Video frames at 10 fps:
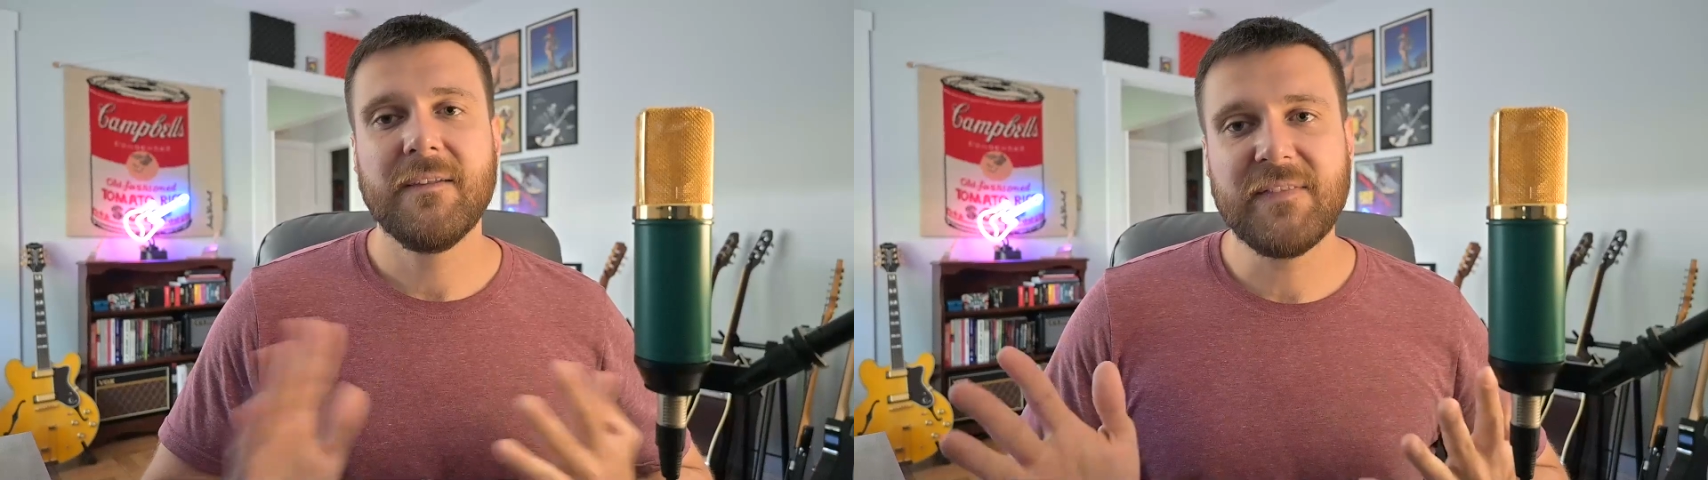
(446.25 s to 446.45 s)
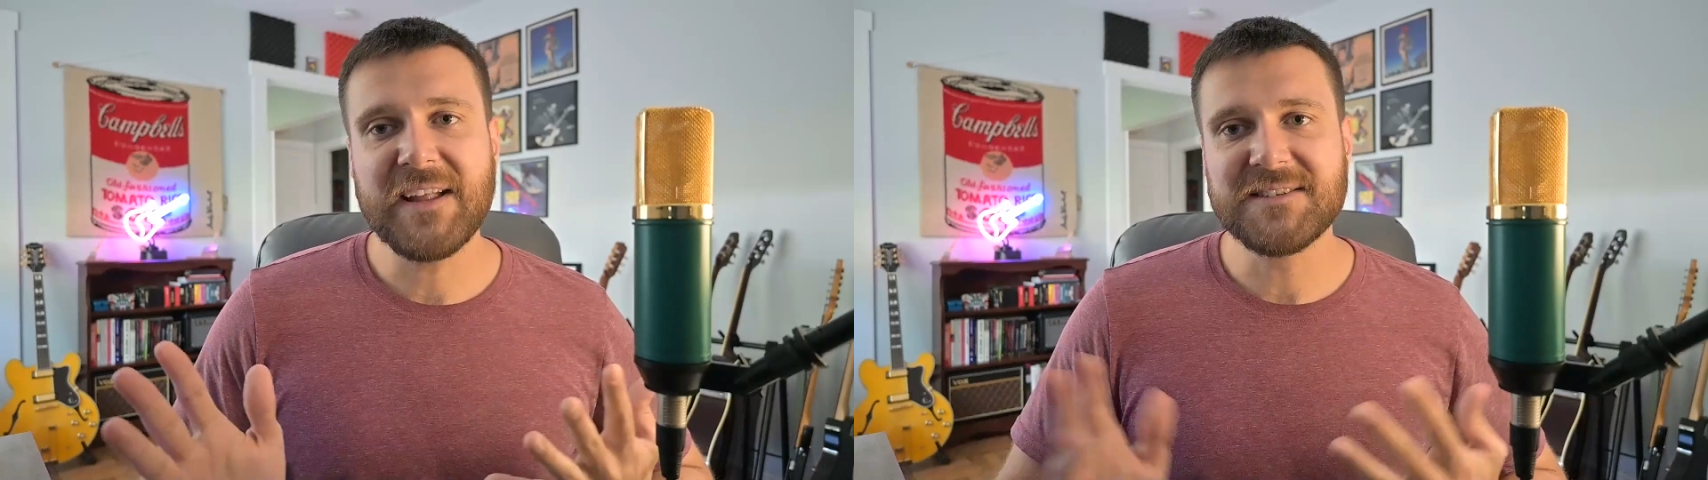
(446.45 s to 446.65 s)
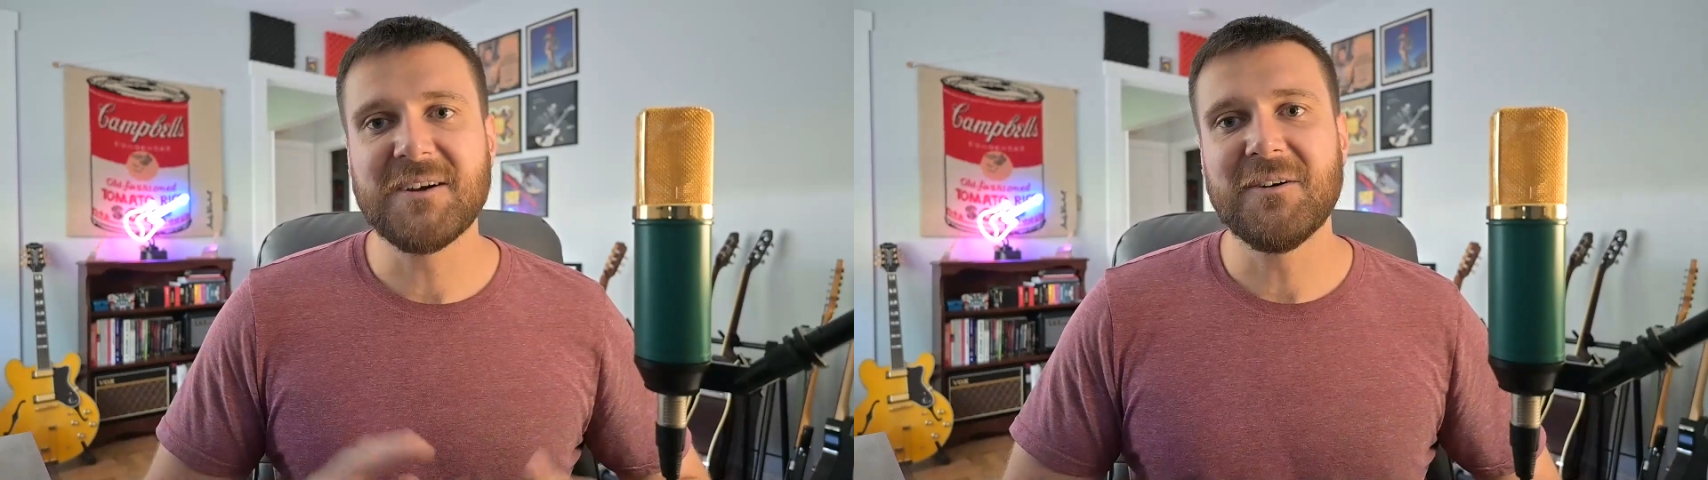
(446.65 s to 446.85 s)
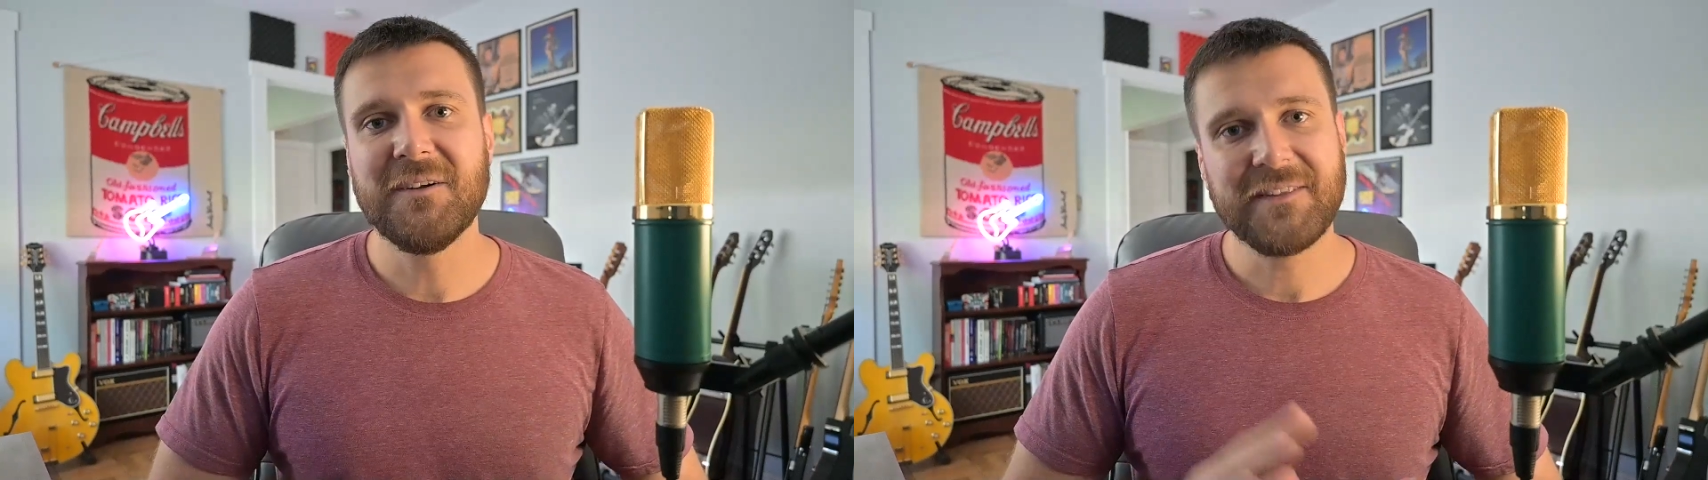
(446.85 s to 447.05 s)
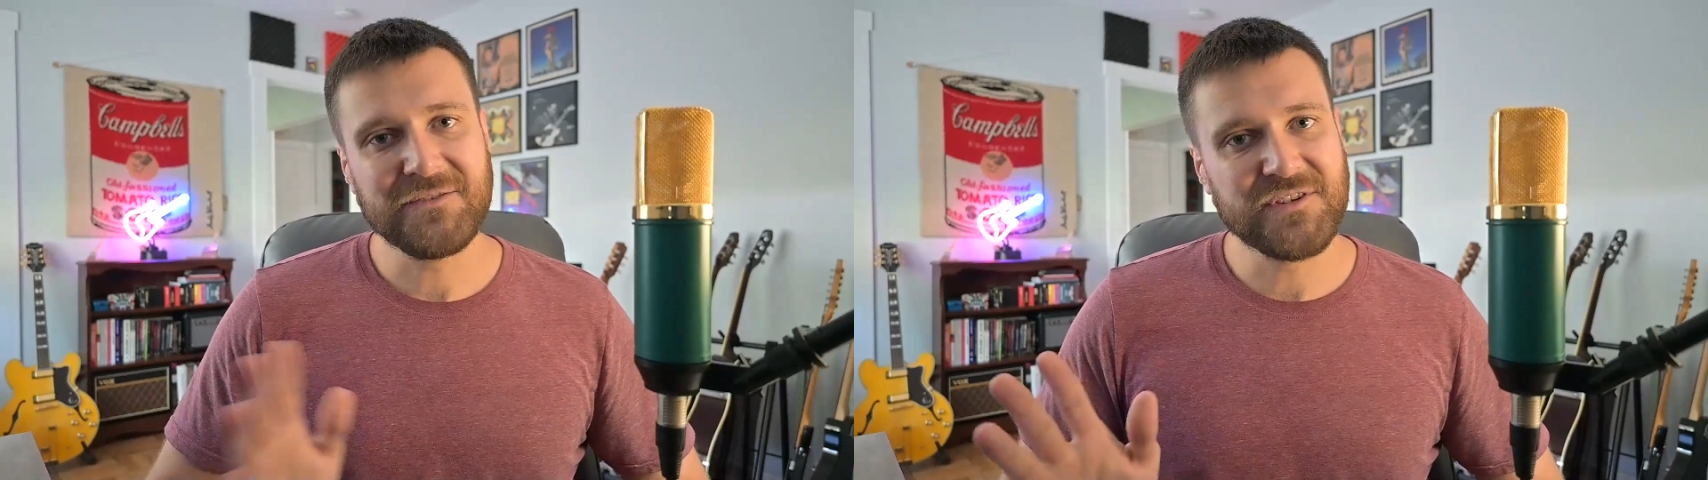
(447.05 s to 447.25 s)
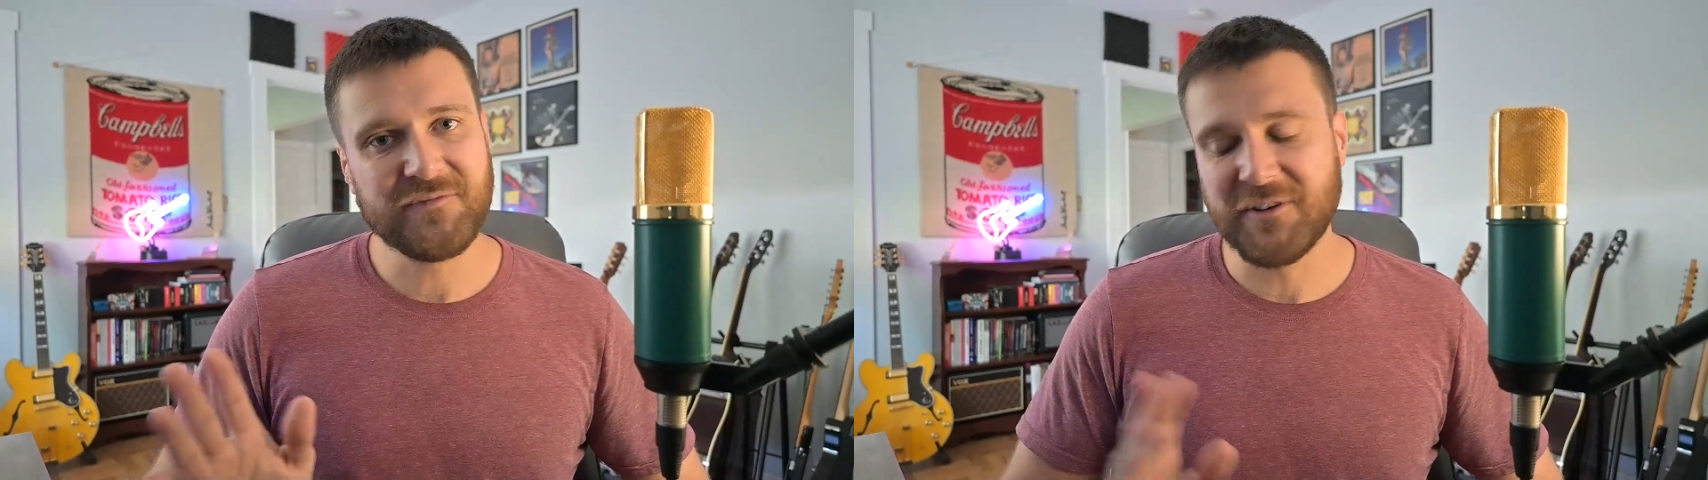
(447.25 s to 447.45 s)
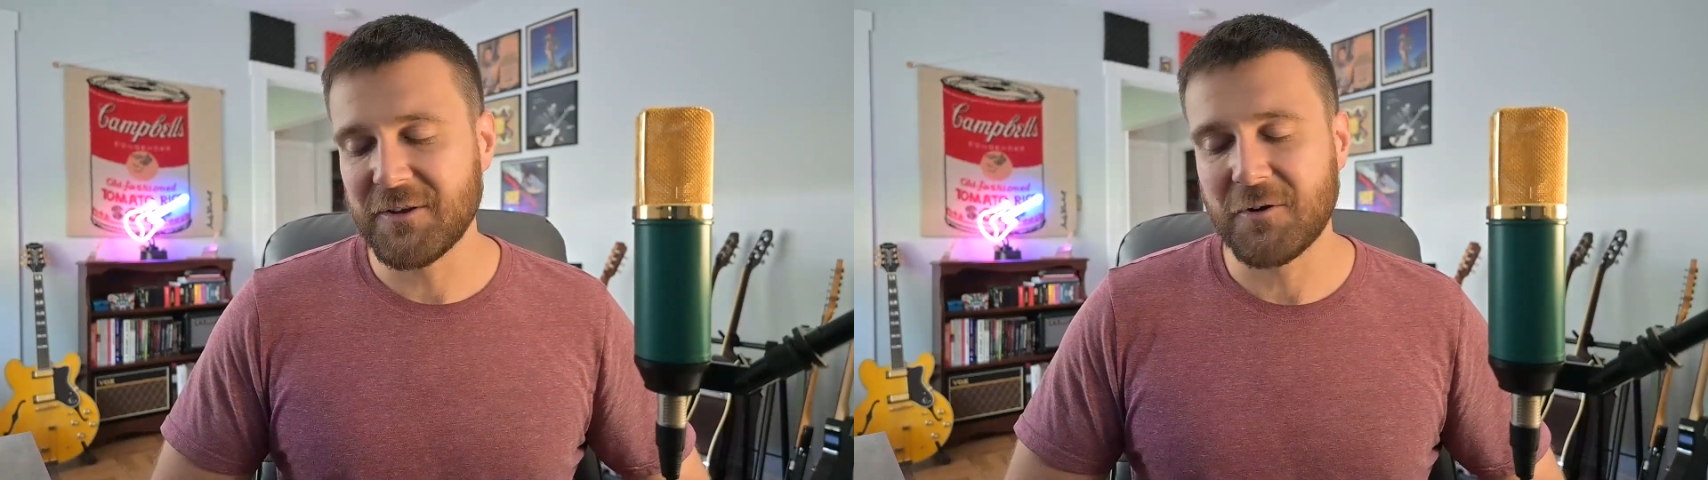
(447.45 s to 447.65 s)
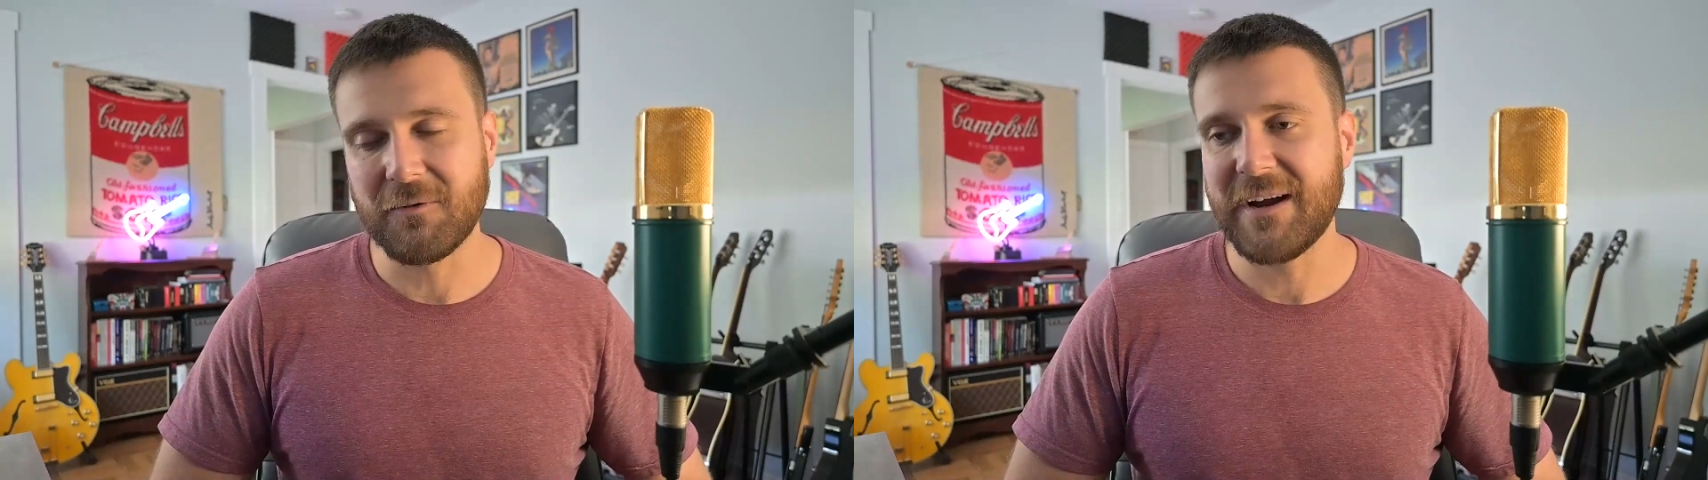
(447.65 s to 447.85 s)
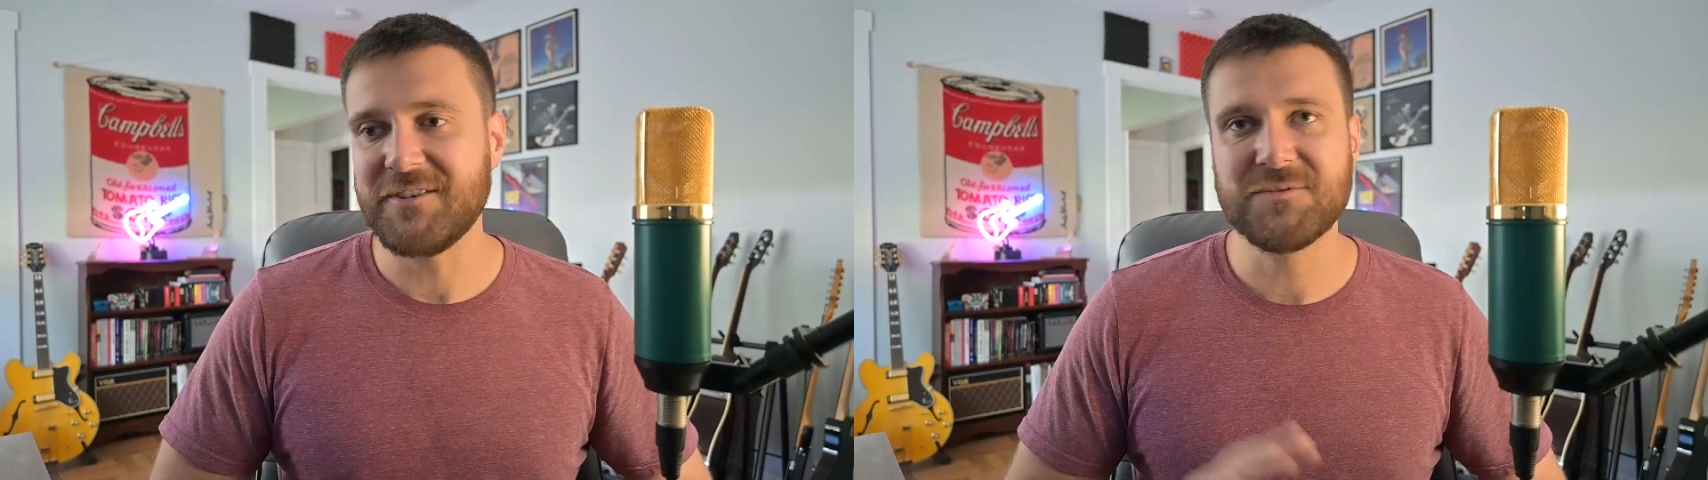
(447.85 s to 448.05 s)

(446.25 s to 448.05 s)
That's all. That was just a fun little rant.